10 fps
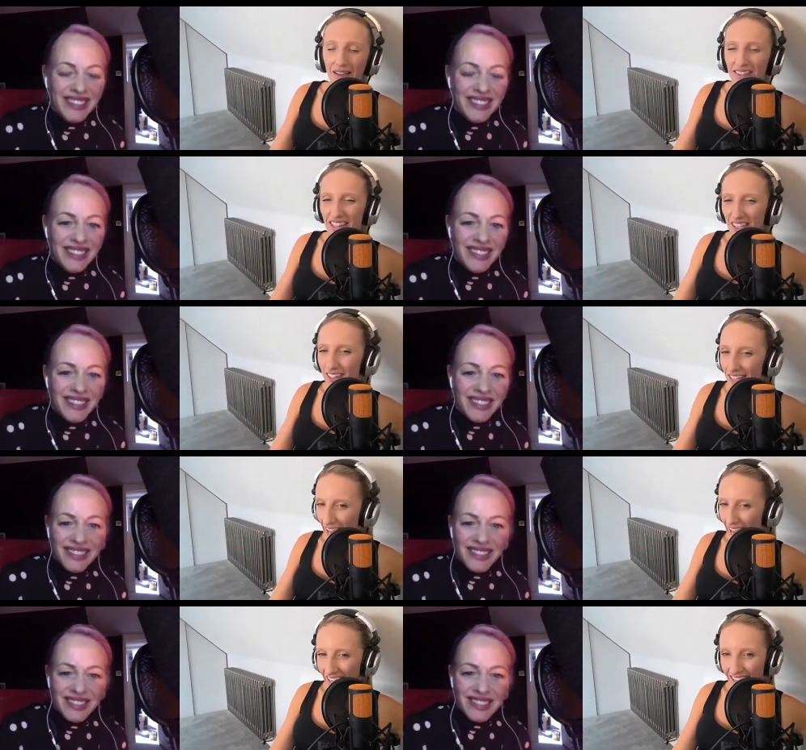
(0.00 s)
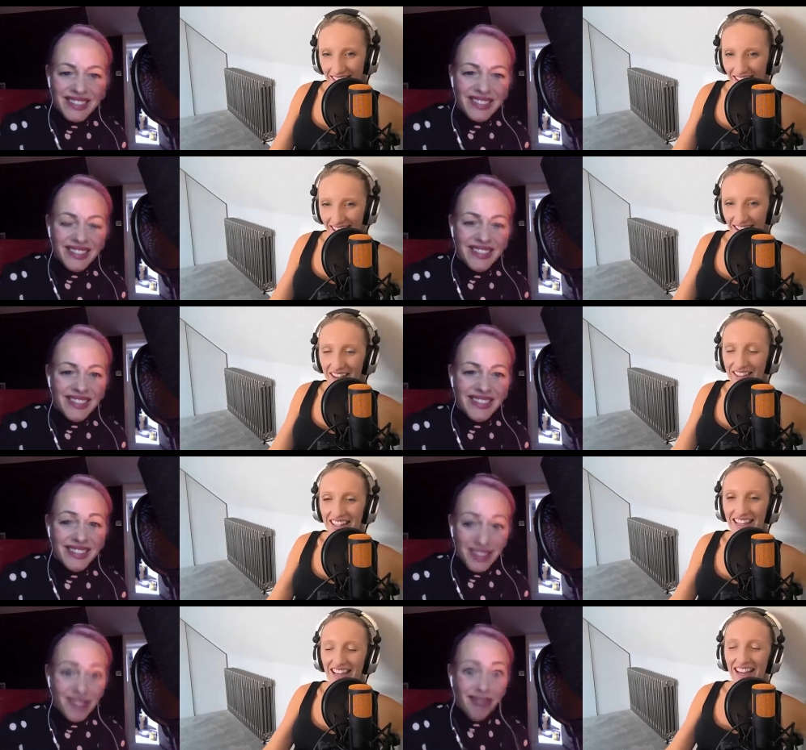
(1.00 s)
Speaker 1: I think you can. Like, I
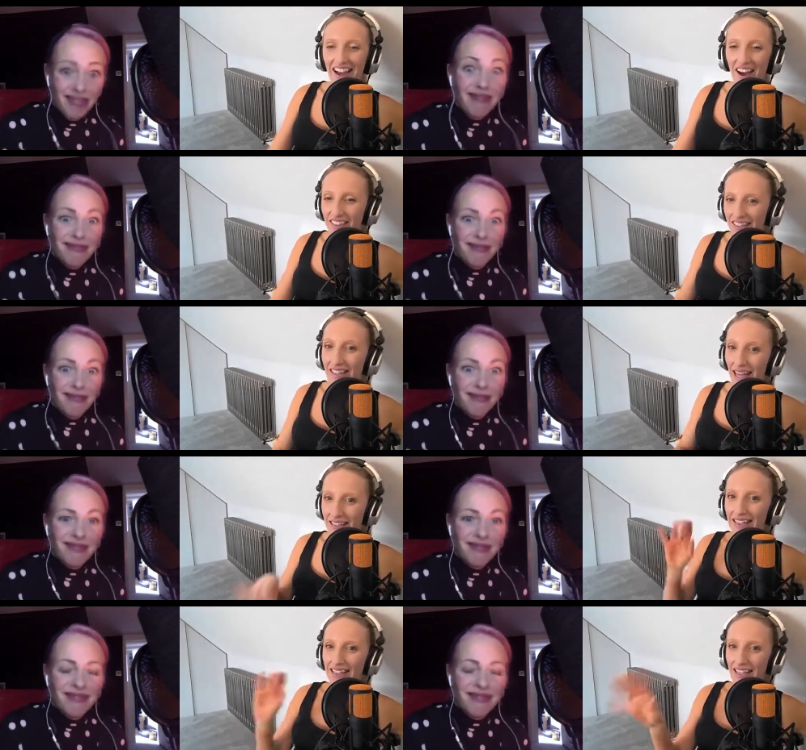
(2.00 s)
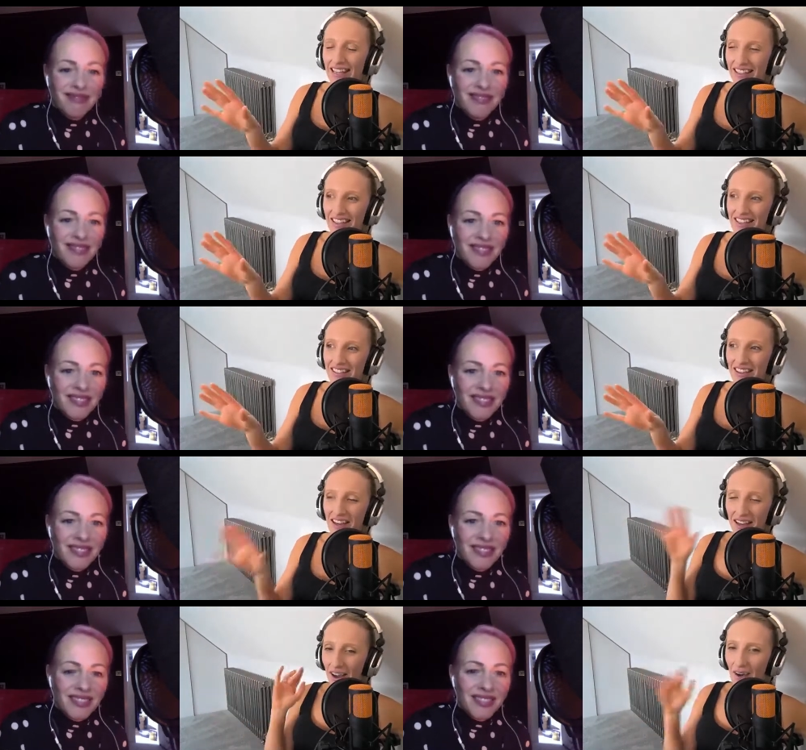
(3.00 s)
think, I think that's the thing. There's
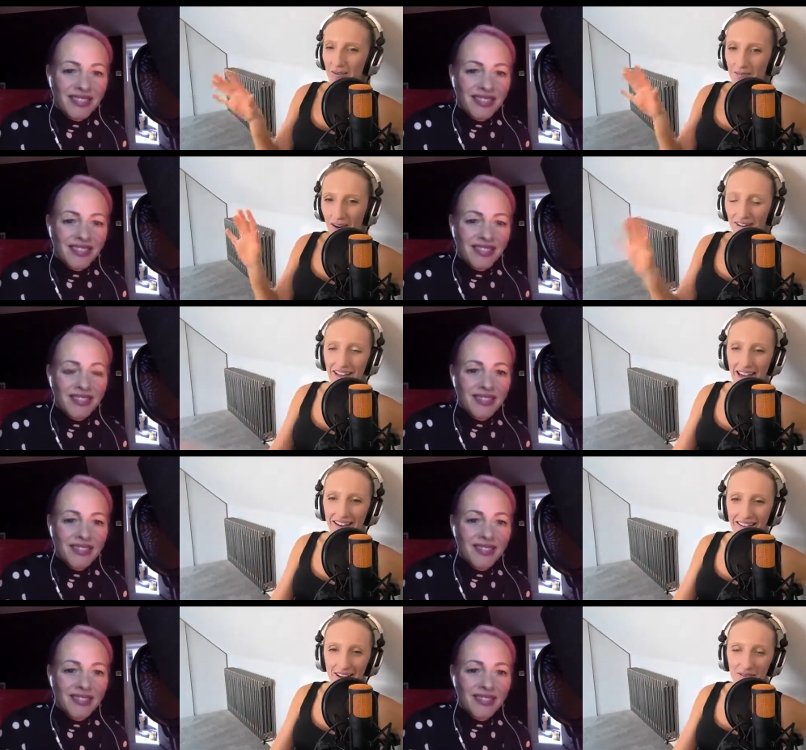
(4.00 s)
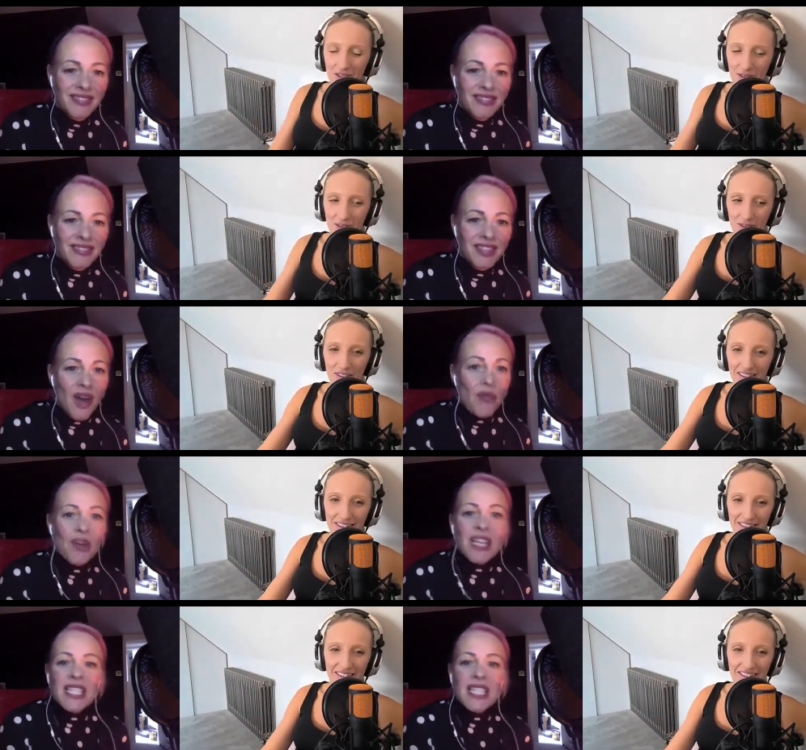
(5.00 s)
like a whole market out there, I'm sure. That- well,
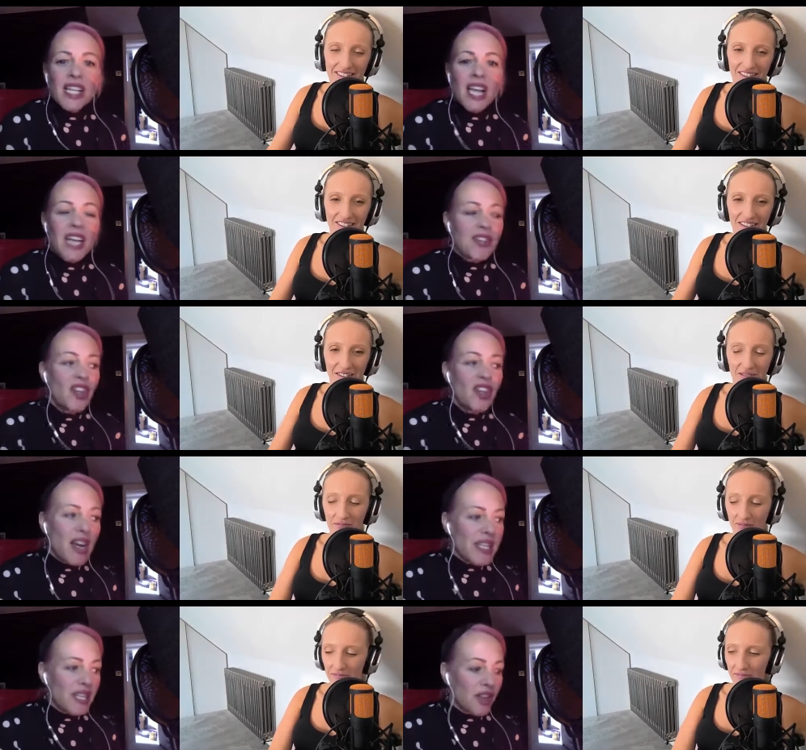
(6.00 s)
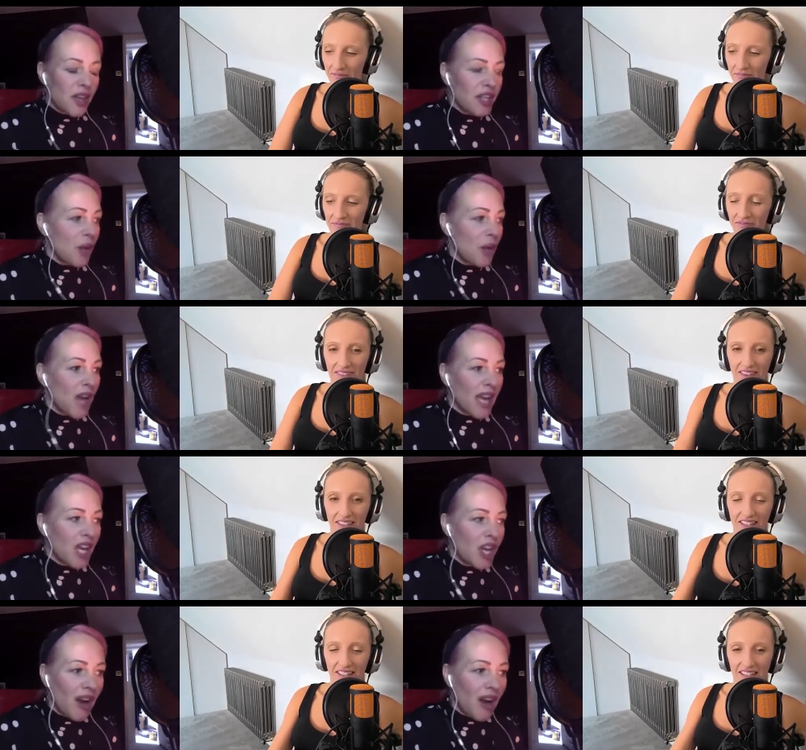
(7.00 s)
it's
Speaker 2: like like the night that you know, like a
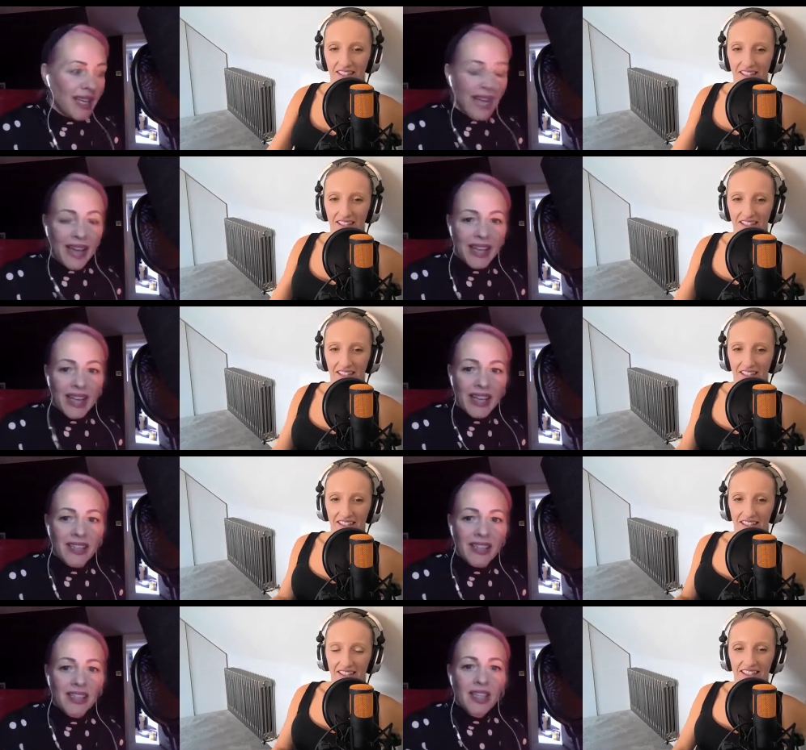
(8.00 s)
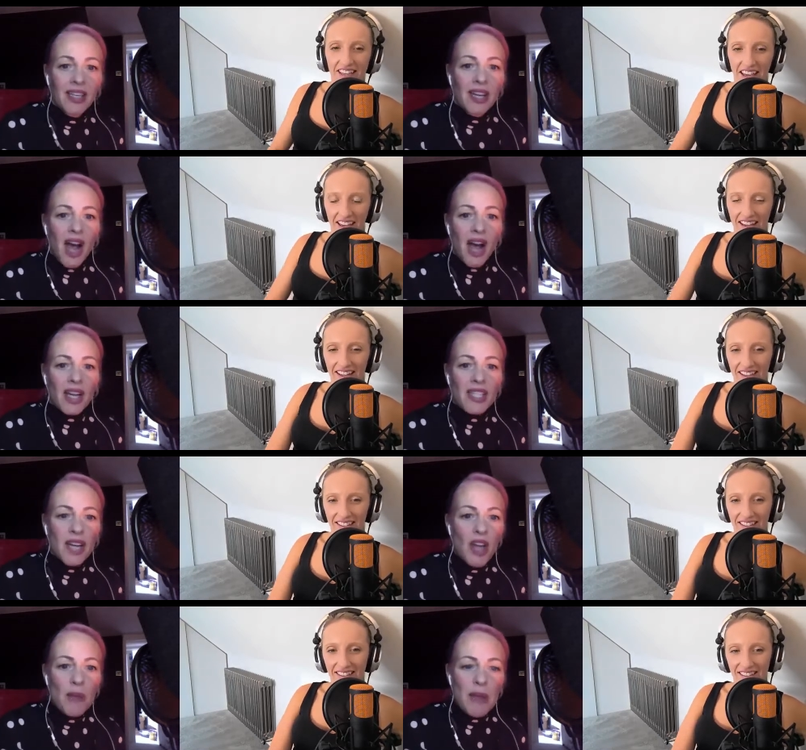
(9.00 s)
night nanny. Uh, yeah. Because I know
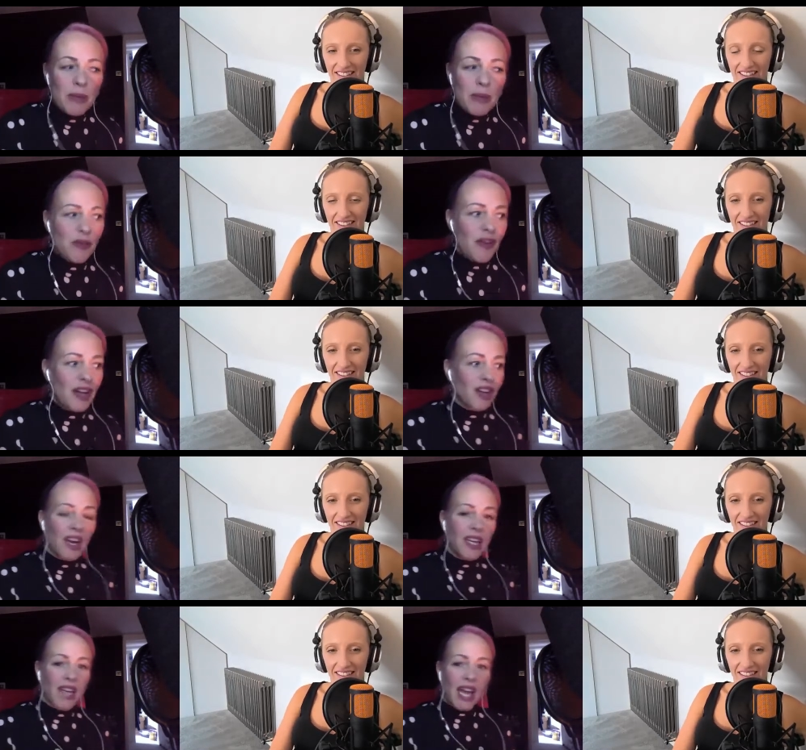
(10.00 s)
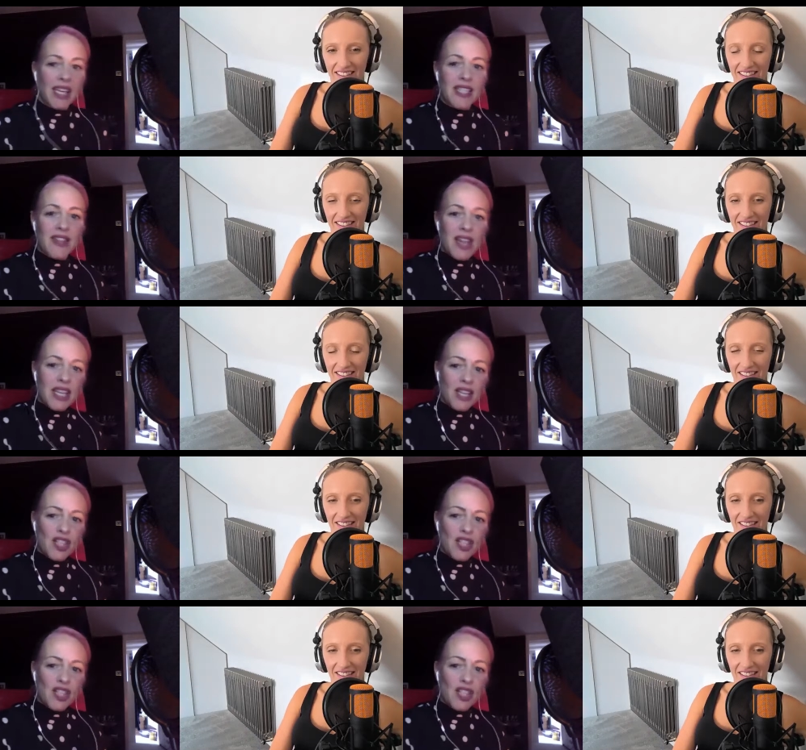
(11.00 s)
people who've had night nannies and they literally